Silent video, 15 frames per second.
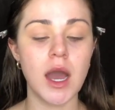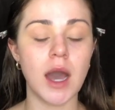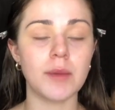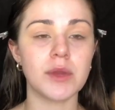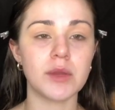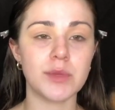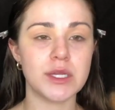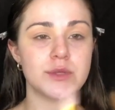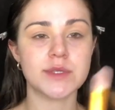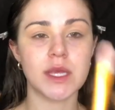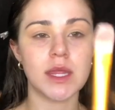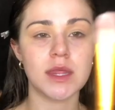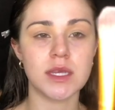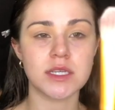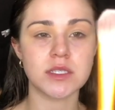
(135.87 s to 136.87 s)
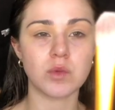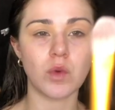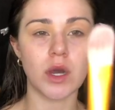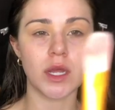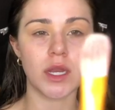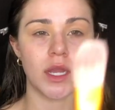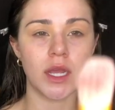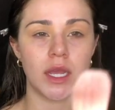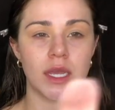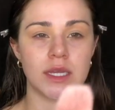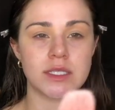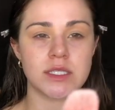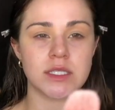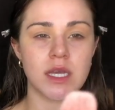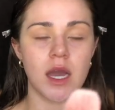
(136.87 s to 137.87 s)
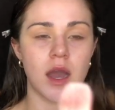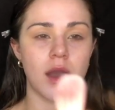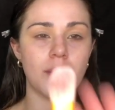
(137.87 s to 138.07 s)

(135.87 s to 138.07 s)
I'm going to be using this one. It's,